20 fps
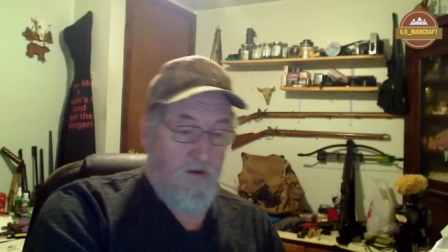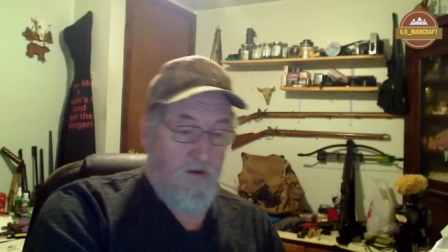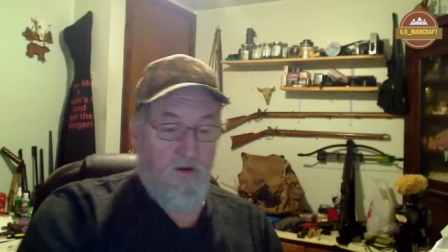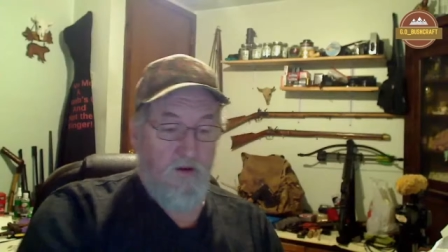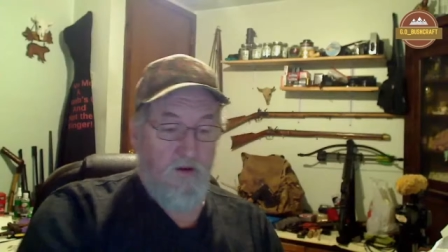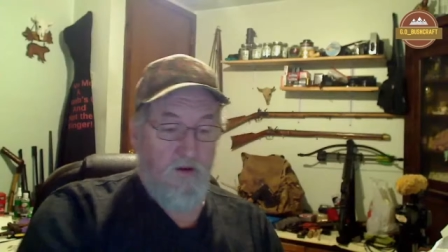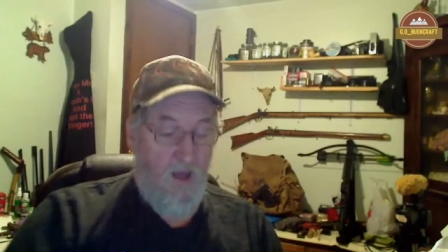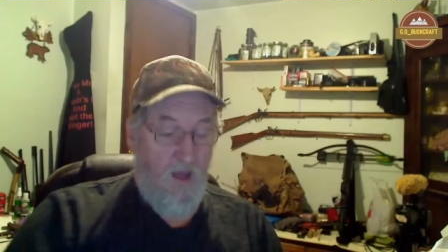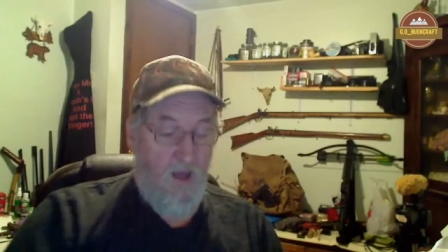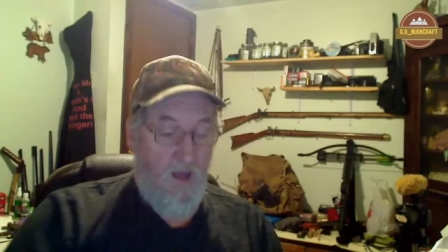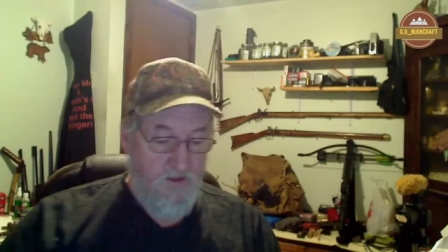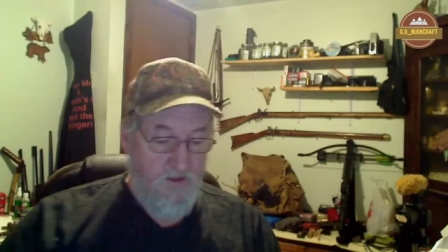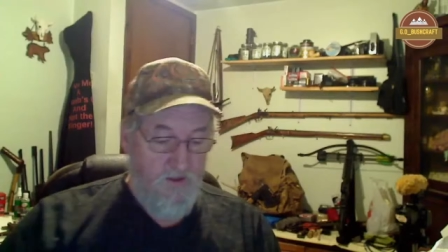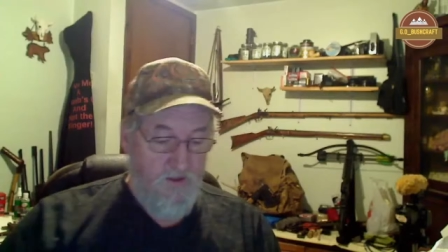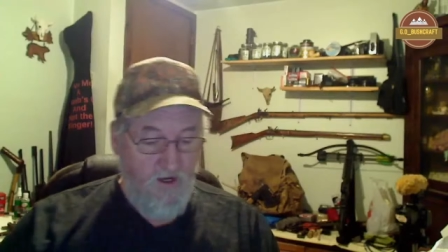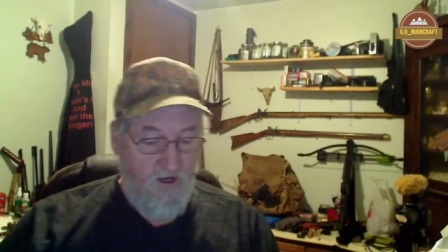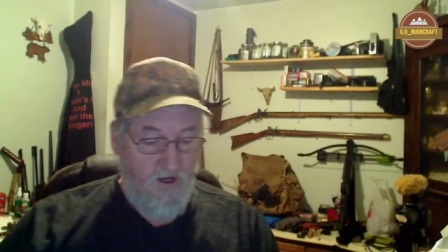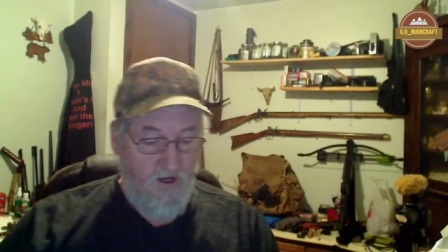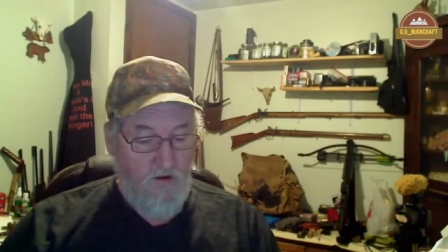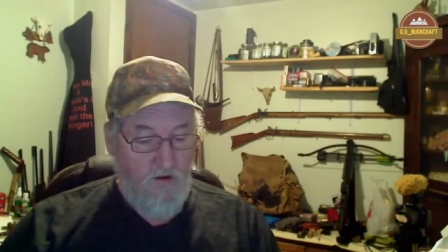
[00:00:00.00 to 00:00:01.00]
the
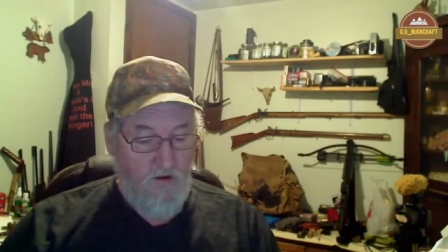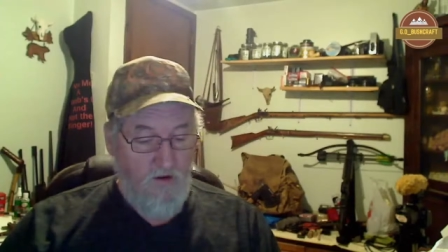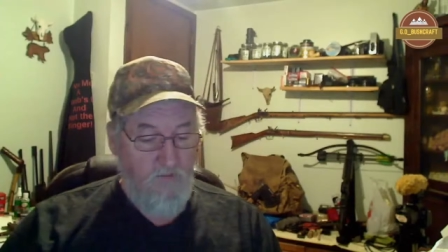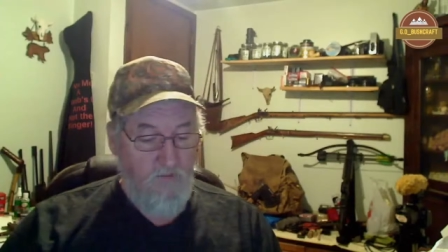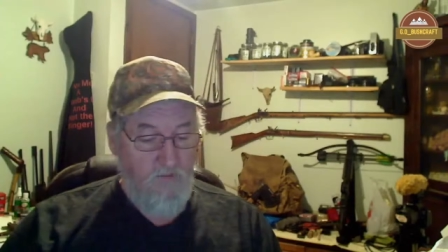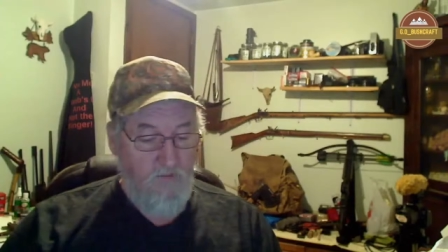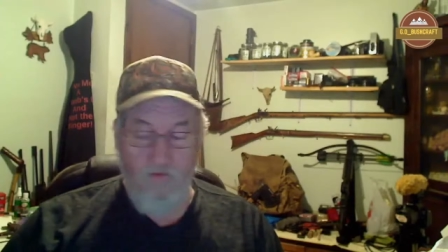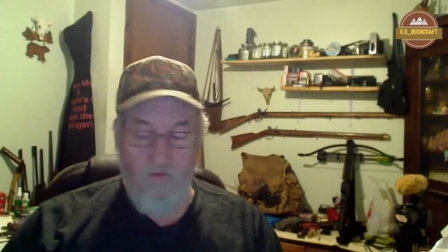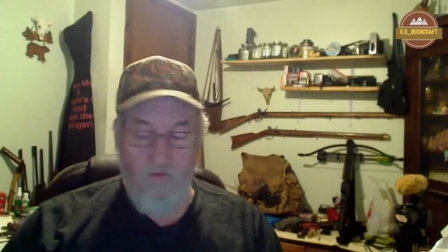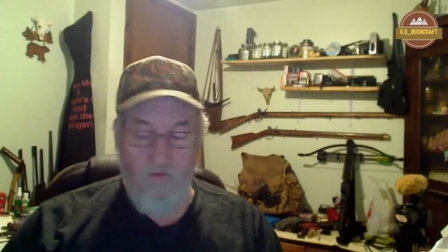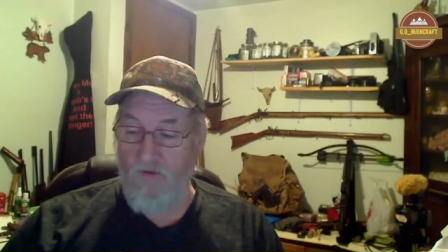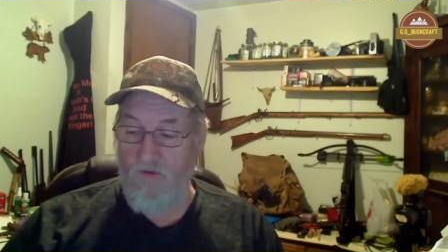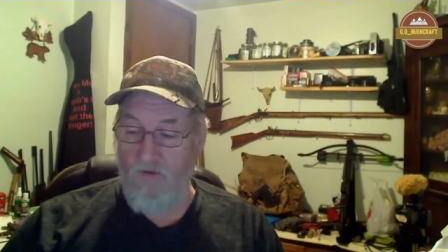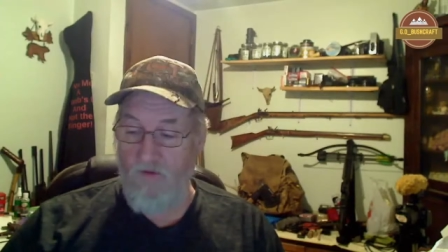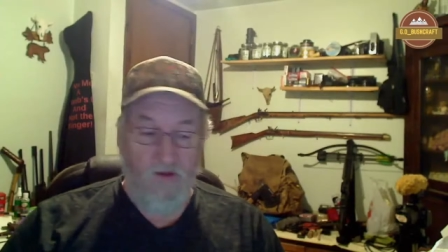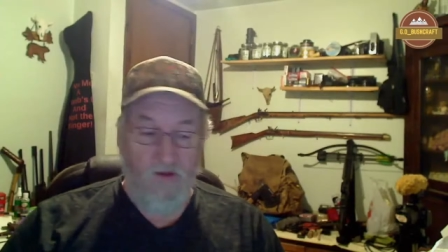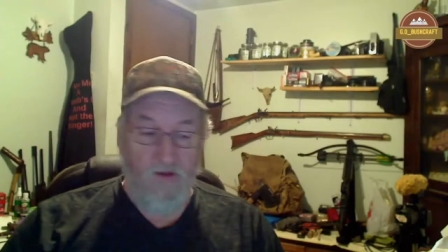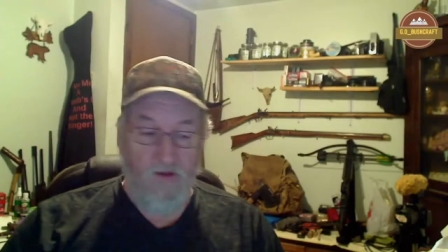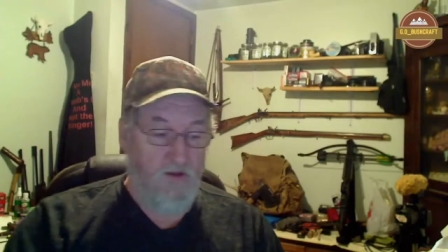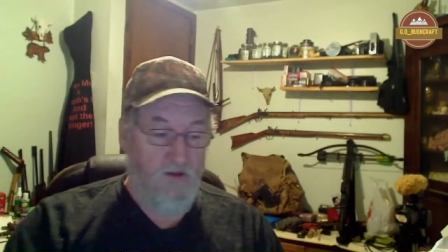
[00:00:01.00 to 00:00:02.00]
ashtray or
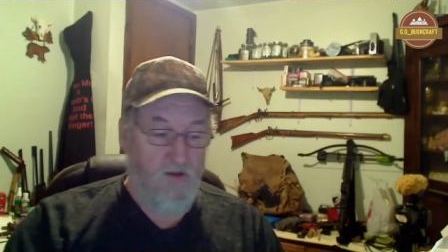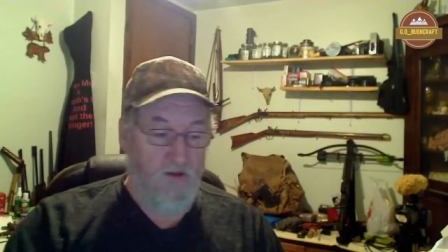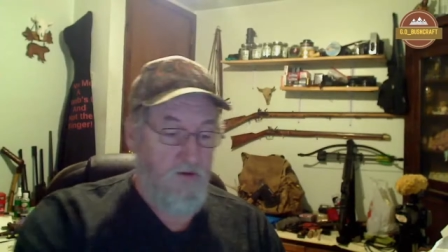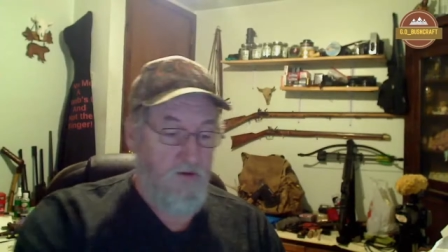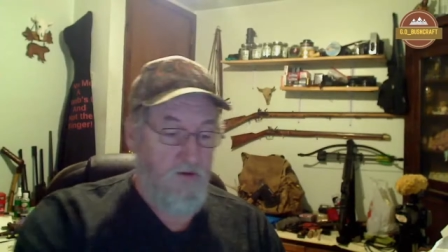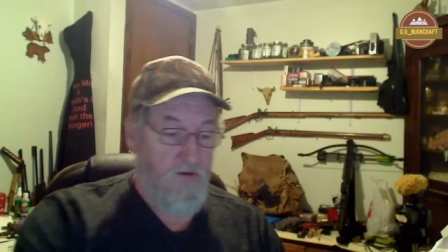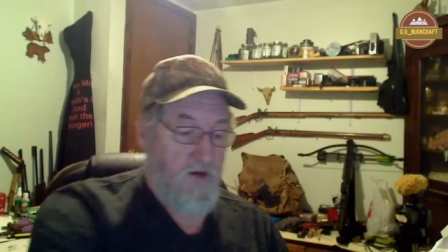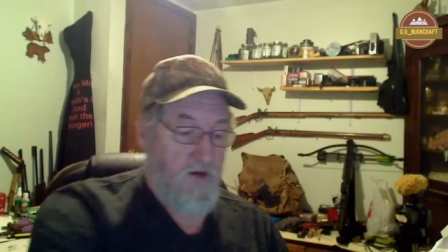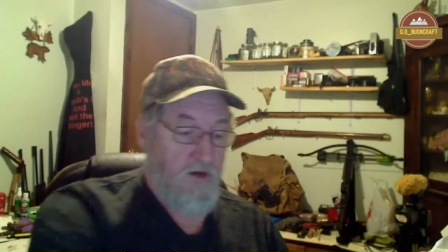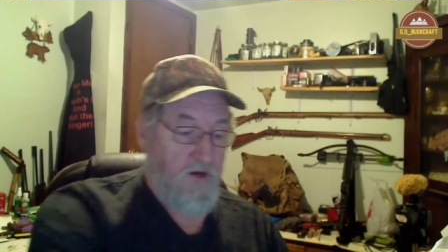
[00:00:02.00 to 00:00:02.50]
something to knock